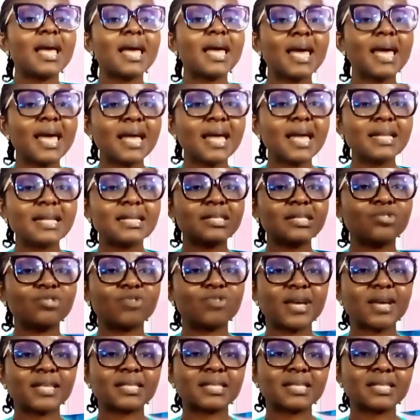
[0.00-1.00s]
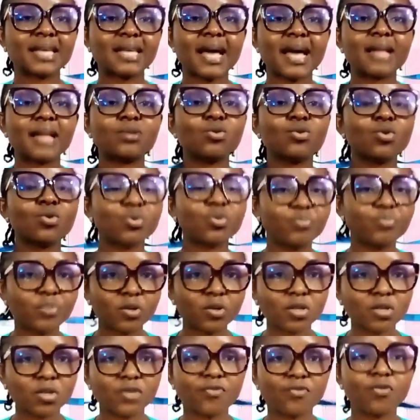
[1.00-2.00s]
Any dress can look
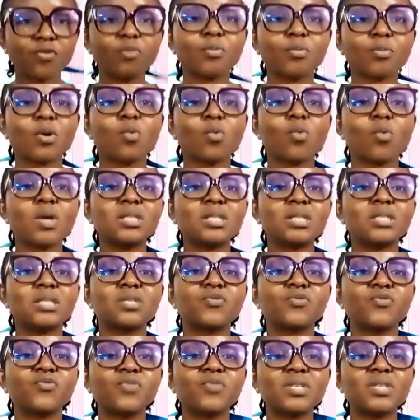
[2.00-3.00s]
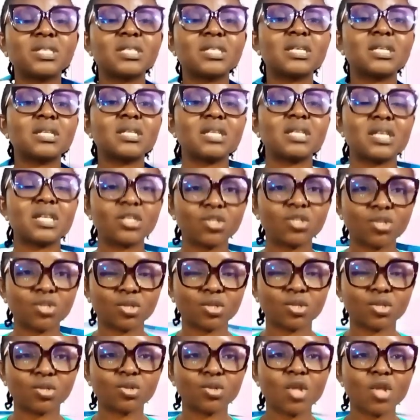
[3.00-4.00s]
beautiful, but once the fitting is
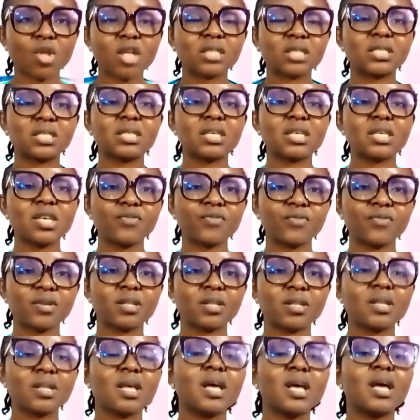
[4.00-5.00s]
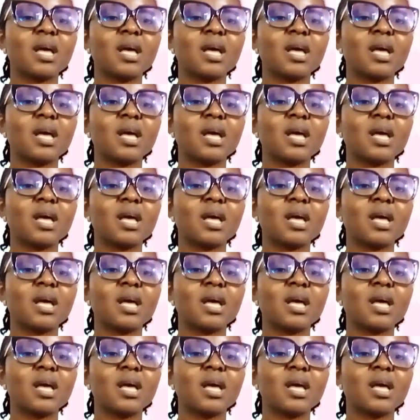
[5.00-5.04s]
not given,